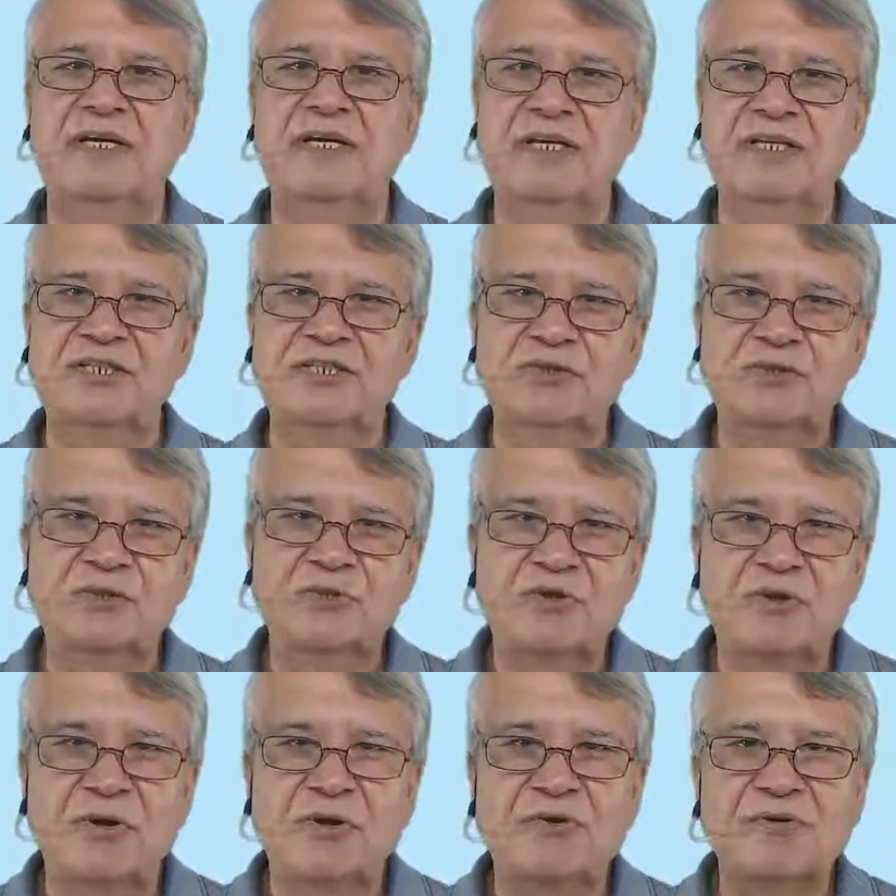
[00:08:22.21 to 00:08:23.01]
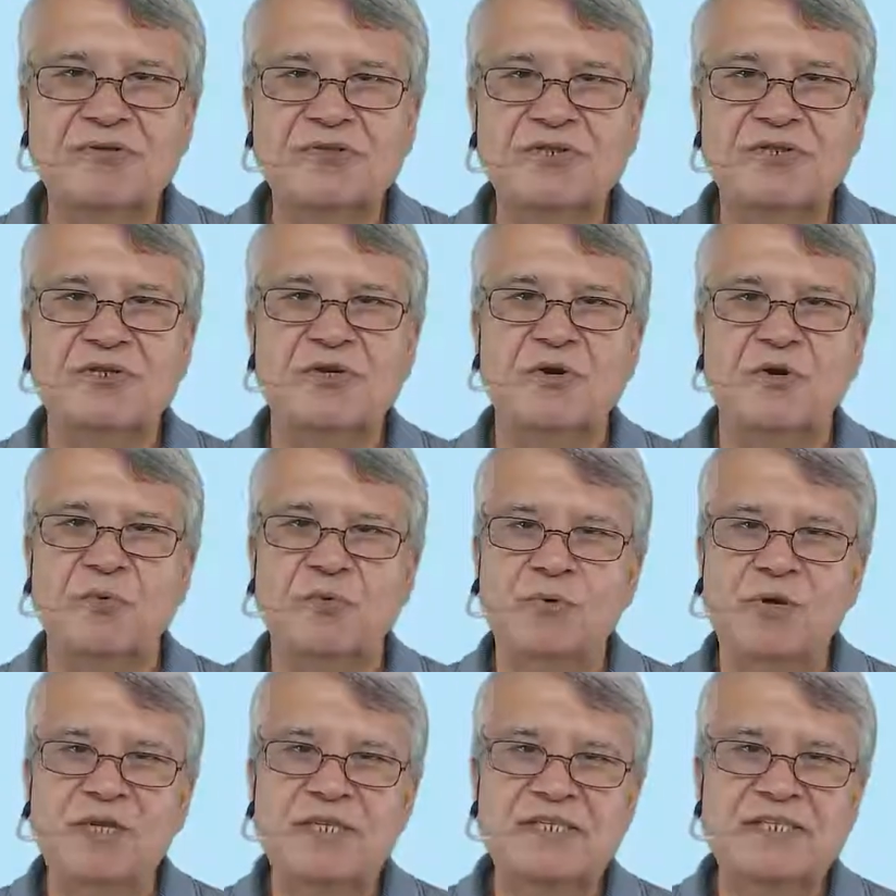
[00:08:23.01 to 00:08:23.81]
In due course,
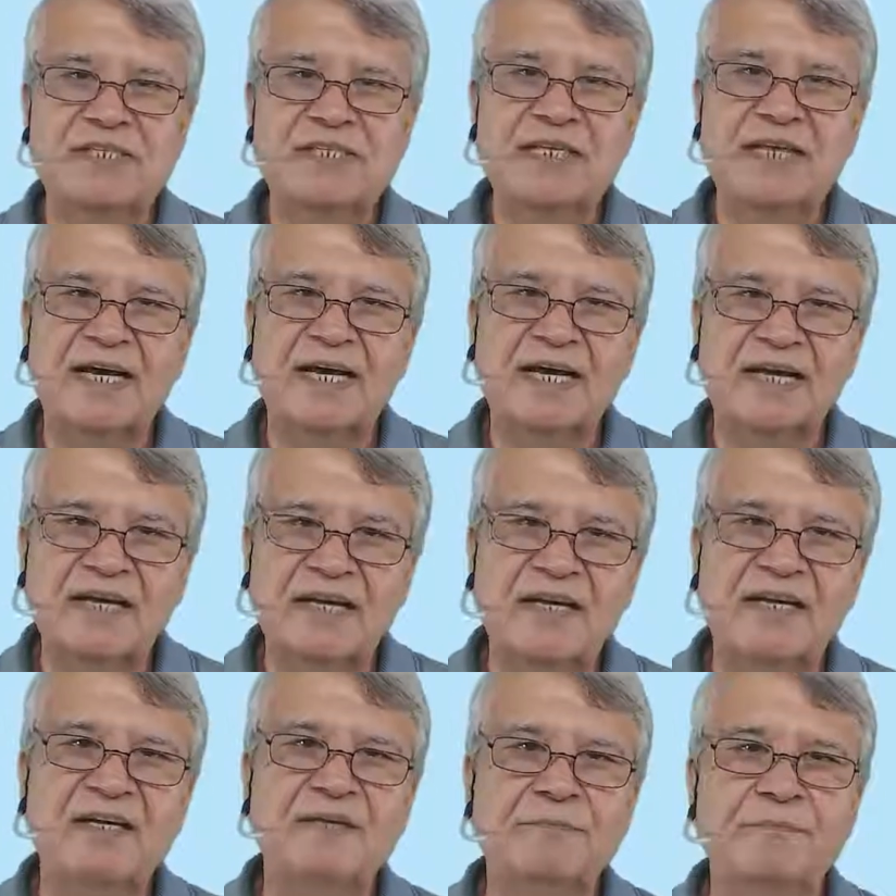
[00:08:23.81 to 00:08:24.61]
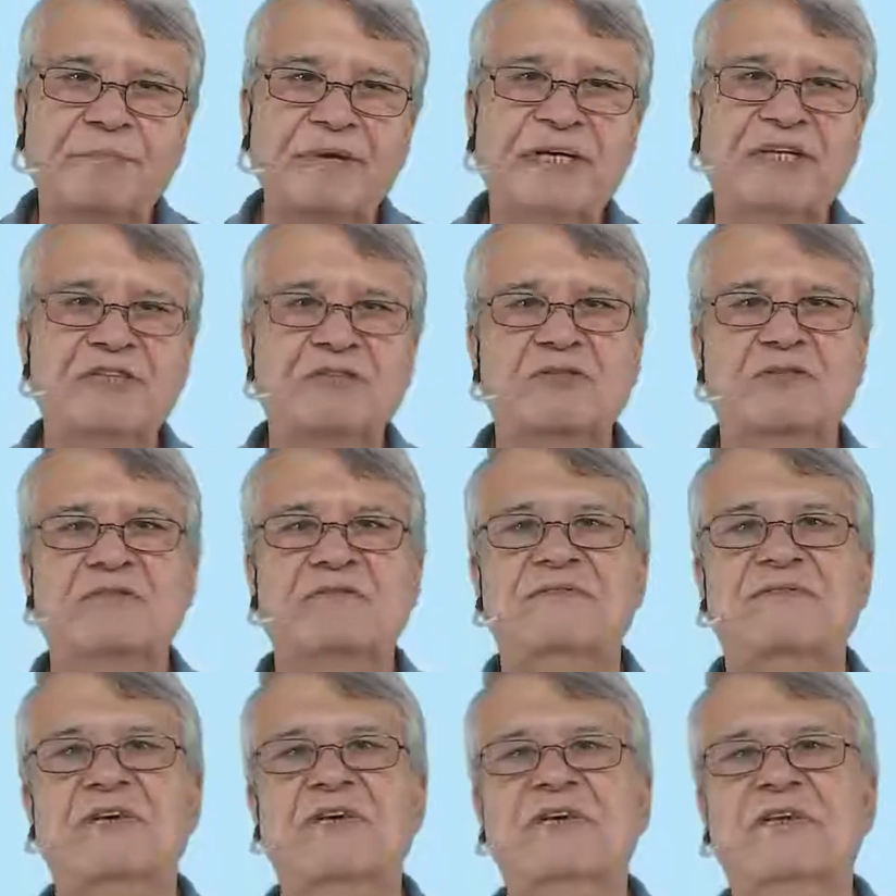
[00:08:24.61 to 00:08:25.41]
we'll see a clear picture
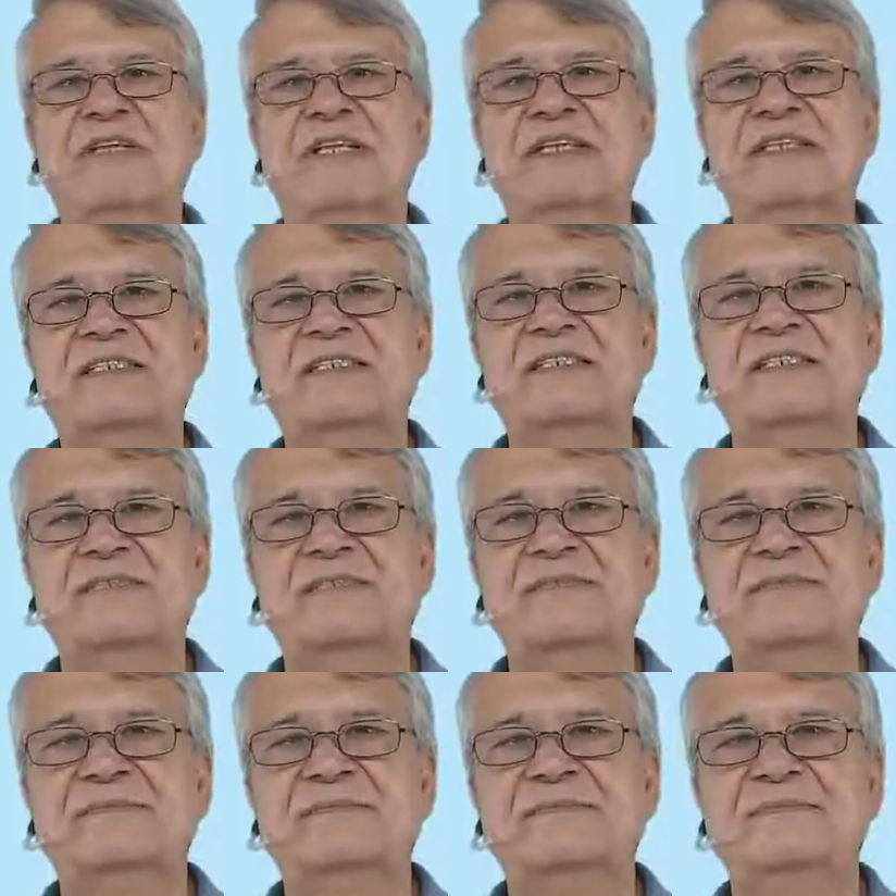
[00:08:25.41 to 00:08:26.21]
of all this.